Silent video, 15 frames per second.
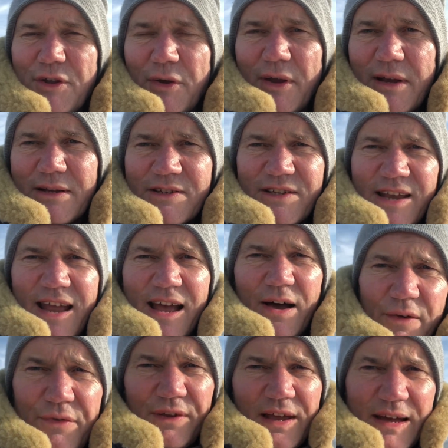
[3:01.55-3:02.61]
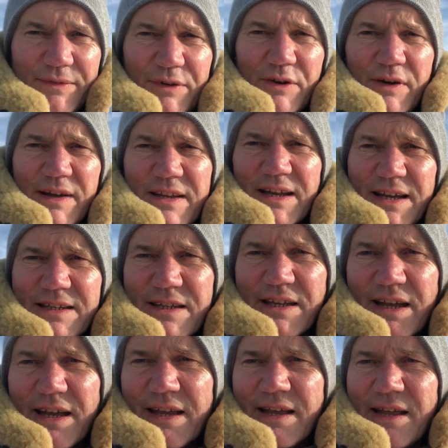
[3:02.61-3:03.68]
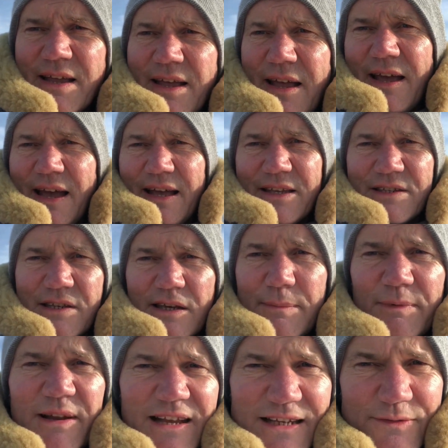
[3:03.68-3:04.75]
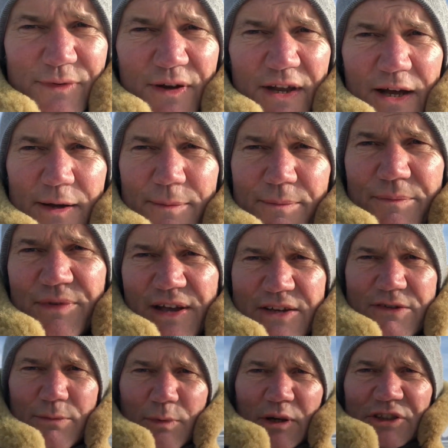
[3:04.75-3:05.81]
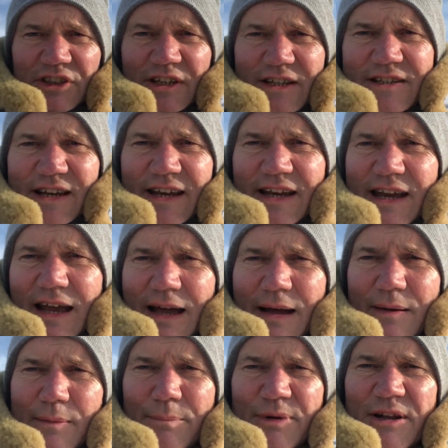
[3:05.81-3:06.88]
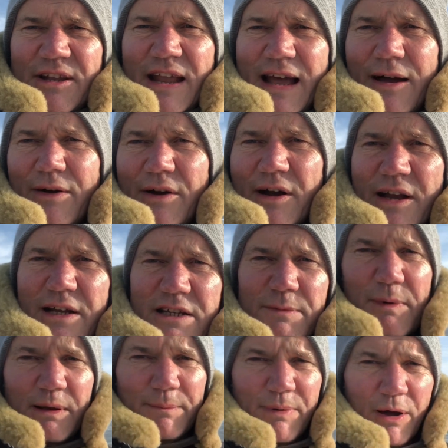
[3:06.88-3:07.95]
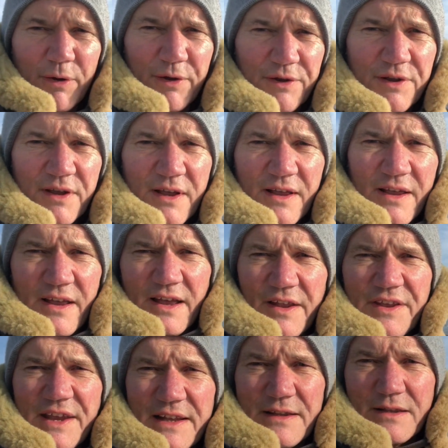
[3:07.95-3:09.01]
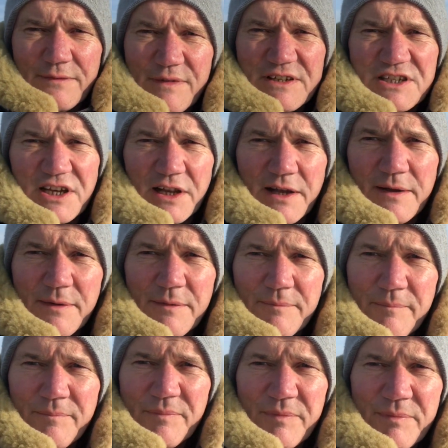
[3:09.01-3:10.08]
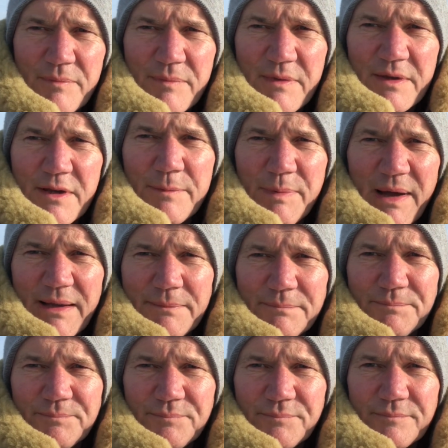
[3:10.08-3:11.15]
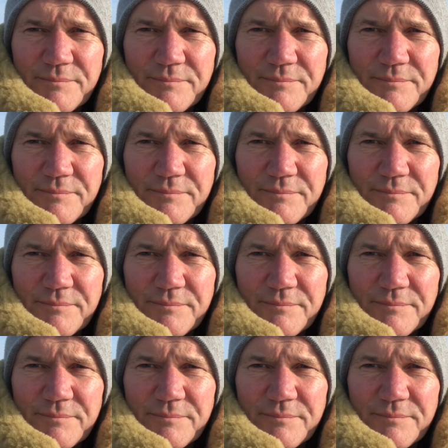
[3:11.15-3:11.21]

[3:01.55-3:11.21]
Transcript: doing, stay healthy, have a great day today, and see you in my next video. Thanks for watching. Take care. And now, an English morning in Poland. At the end of the video. Goodbye.